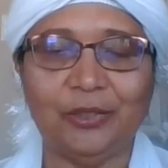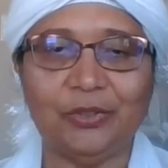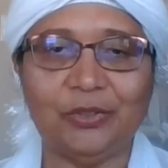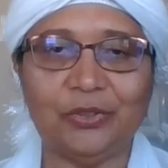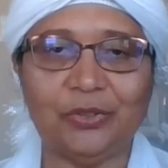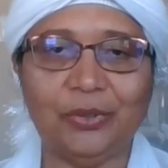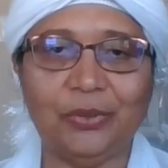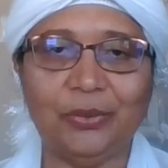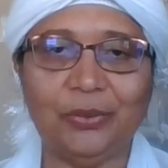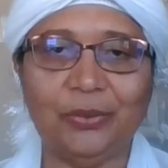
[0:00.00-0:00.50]

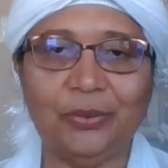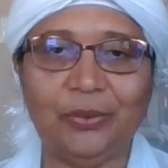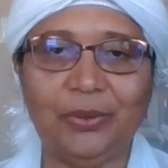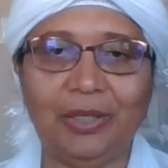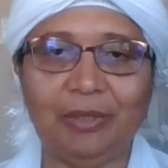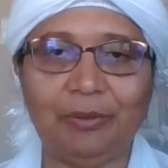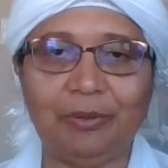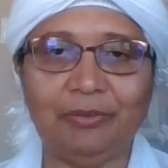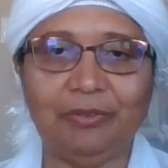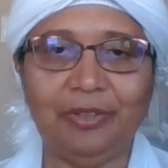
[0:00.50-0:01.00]
So
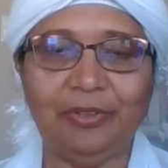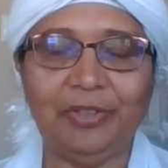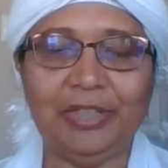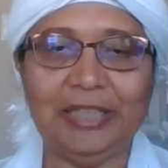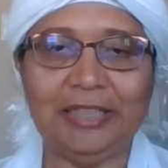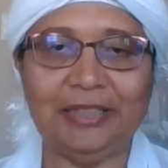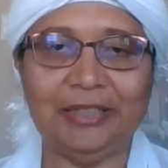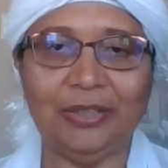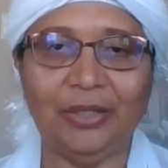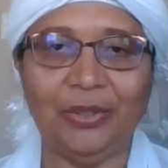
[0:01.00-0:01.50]
our
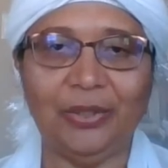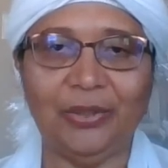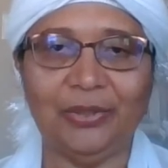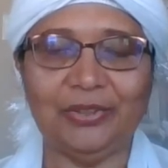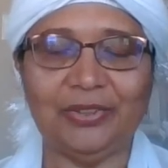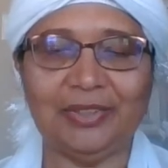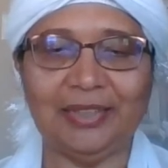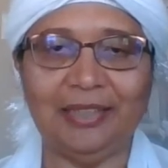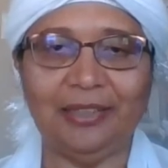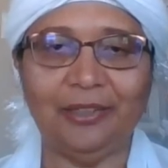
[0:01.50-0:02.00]
very
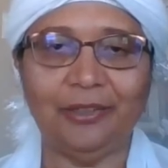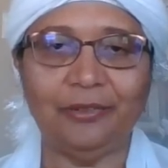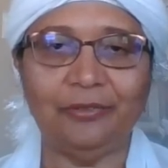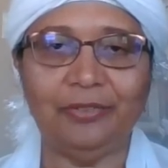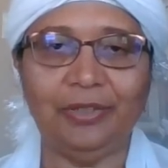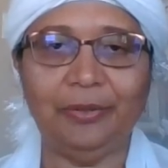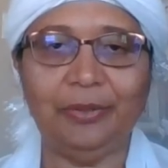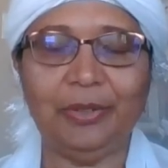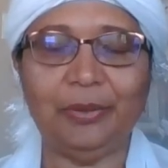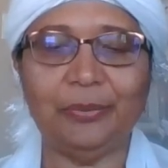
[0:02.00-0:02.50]
thoughts and our
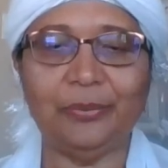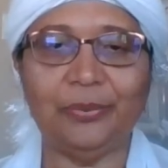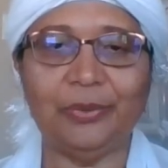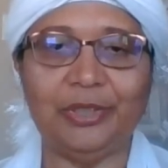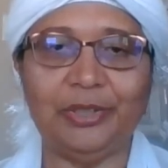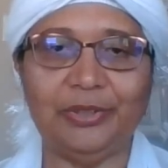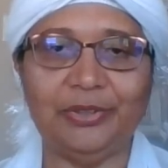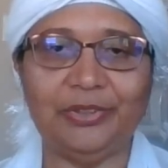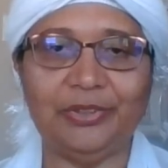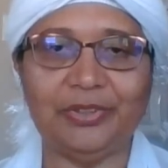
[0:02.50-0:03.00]
very
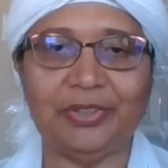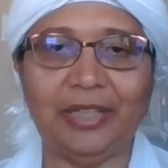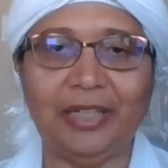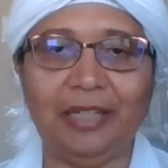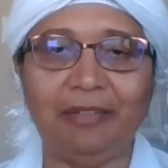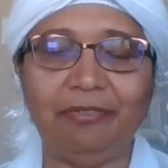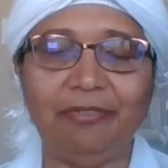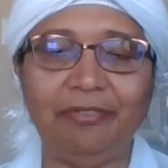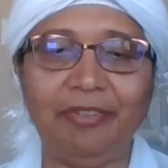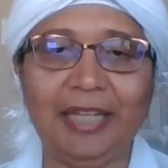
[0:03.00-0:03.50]
words
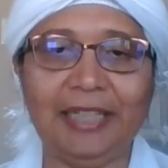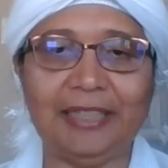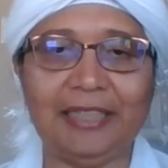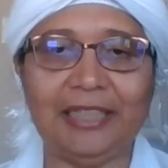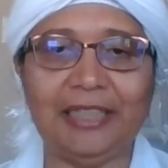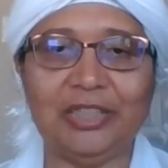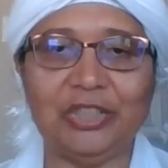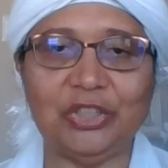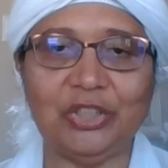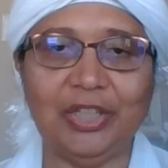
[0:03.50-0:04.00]
affect
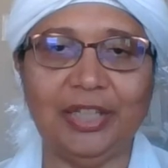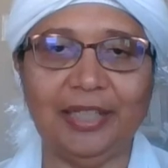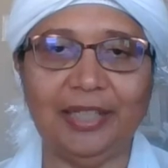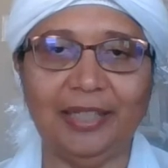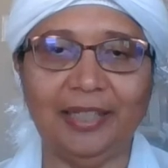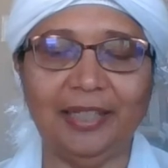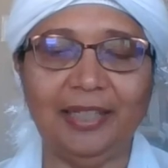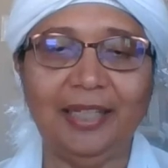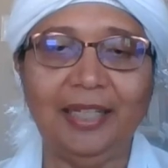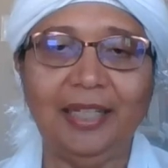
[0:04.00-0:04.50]
each other.